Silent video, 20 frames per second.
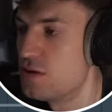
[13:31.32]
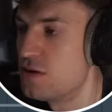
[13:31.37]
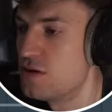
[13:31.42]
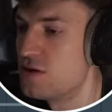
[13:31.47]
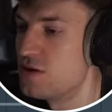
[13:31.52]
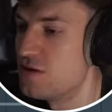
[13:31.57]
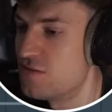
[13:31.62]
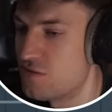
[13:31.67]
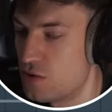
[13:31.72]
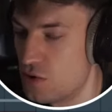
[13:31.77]

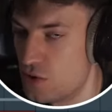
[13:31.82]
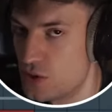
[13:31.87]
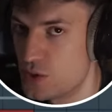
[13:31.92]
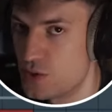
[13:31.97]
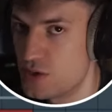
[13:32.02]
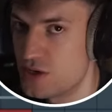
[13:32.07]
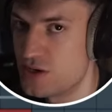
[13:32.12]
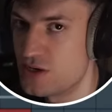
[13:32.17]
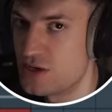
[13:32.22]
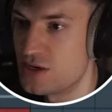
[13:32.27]
of course
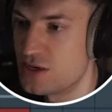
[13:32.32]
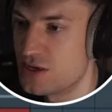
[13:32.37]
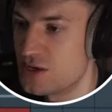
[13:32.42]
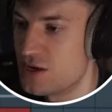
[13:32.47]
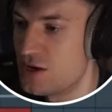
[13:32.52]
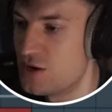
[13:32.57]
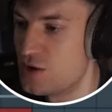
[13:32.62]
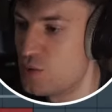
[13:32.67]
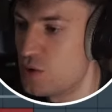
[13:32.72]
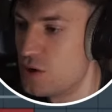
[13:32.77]
we're using
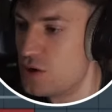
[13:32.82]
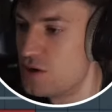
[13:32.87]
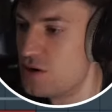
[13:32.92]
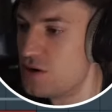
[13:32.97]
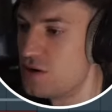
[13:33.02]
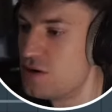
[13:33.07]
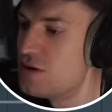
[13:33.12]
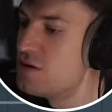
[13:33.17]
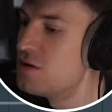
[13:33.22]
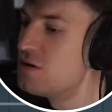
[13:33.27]
diode 1.
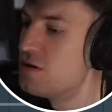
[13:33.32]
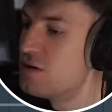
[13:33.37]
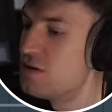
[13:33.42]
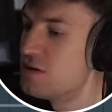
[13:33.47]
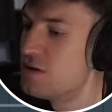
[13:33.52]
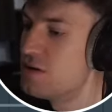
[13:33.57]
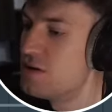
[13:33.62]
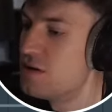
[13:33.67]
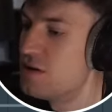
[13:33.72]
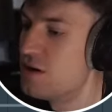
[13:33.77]

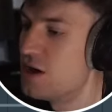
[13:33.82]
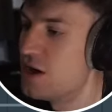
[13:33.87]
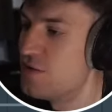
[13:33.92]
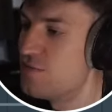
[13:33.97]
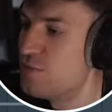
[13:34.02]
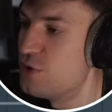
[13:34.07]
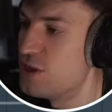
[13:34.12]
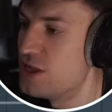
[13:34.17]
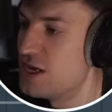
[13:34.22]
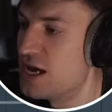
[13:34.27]
I've
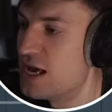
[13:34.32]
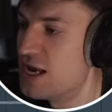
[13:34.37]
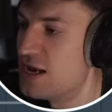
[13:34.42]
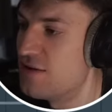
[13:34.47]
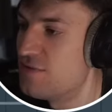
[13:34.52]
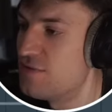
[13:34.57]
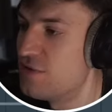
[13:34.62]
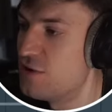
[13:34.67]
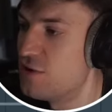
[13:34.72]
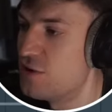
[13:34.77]
put the
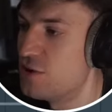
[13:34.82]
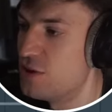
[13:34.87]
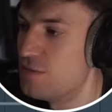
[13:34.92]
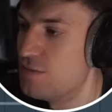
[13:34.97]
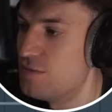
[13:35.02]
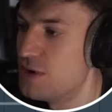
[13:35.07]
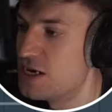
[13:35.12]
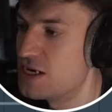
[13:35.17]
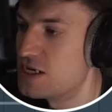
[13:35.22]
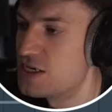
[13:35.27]
LFO on the
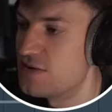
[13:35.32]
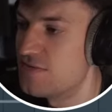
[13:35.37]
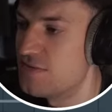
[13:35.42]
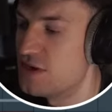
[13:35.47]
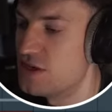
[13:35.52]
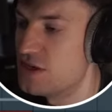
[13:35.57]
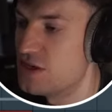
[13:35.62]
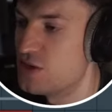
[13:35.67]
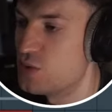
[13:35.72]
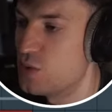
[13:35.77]
mix of
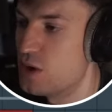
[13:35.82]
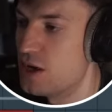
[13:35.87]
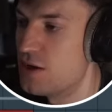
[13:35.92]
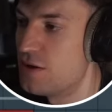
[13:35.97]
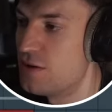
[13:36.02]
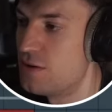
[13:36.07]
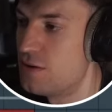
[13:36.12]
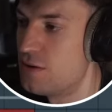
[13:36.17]
this as well.